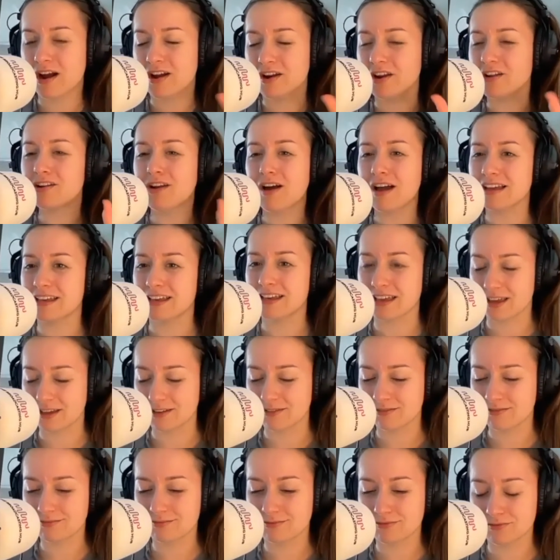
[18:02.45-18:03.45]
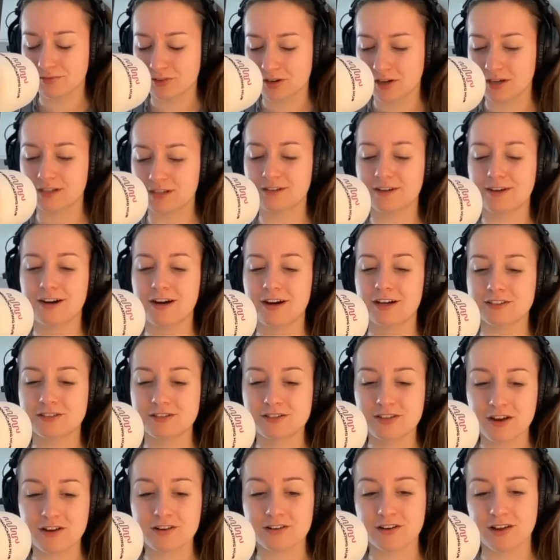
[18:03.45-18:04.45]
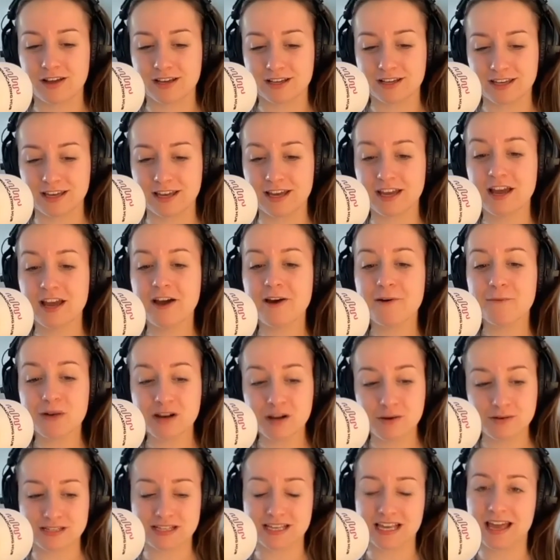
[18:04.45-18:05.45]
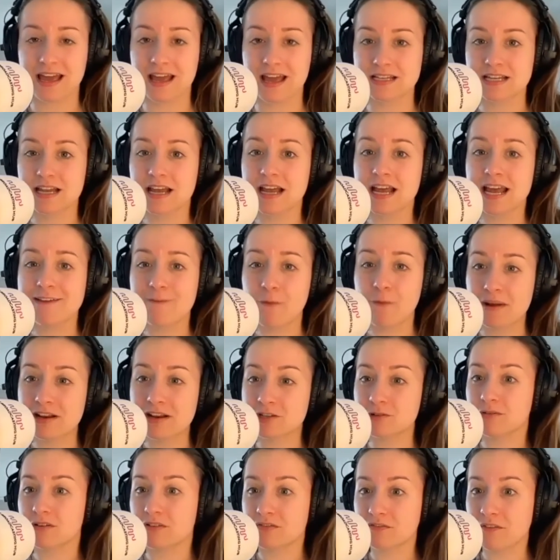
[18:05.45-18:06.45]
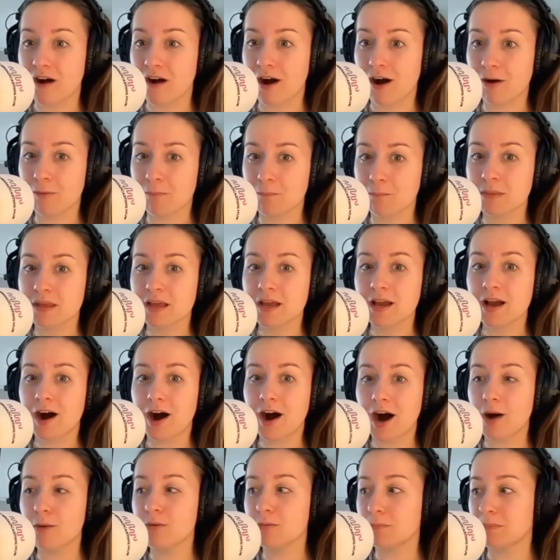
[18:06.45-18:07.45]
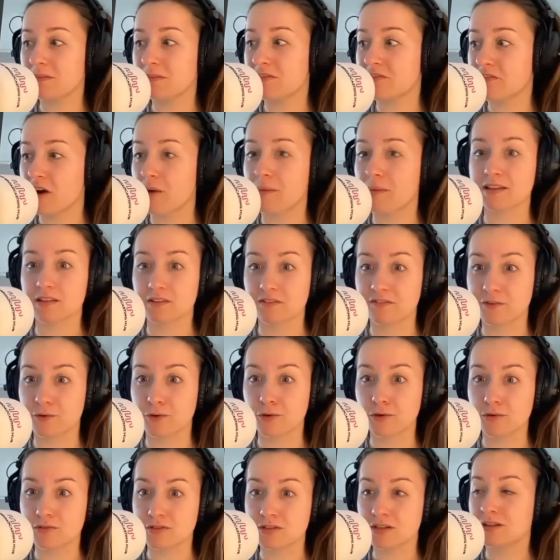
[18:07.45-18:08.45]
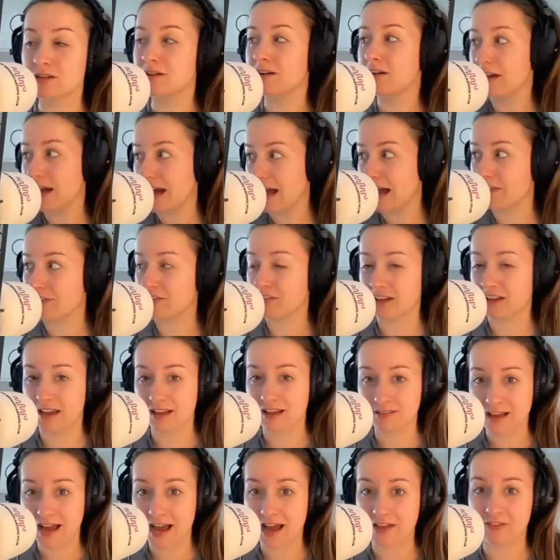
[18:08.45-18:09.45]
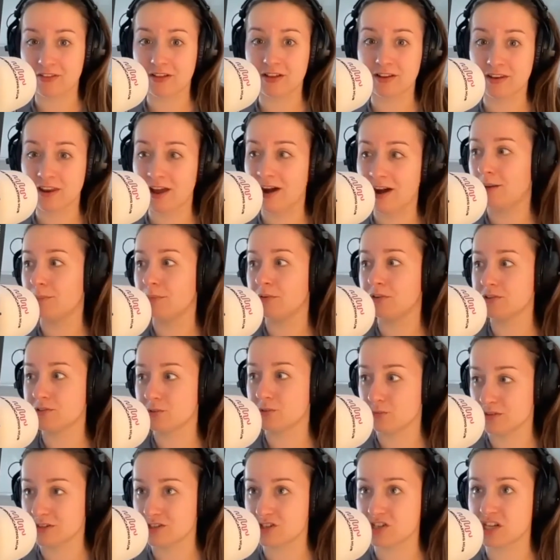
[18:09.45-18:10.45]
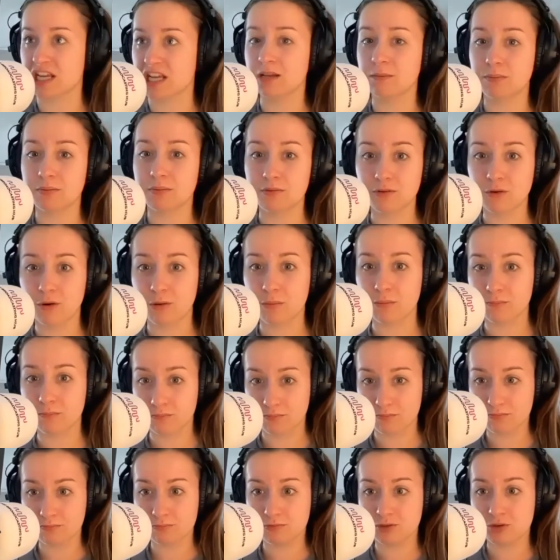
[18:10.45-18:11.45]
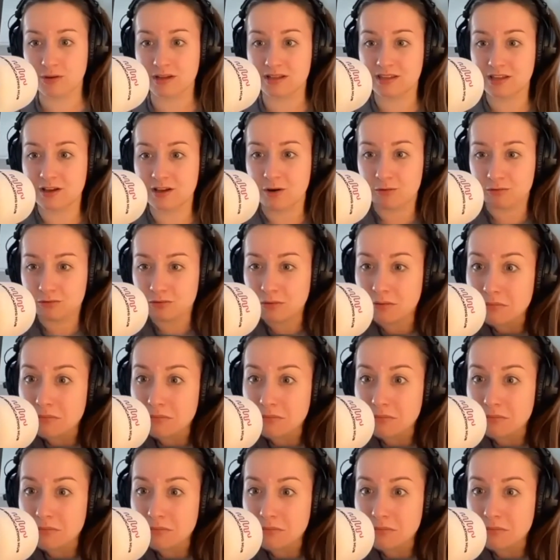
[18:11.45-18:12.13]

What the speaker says: I don't like it, right? I don't like it. When I was a kid, if I went to a farm, I would be throwing the food at the llamas or the sheep, not doing the old.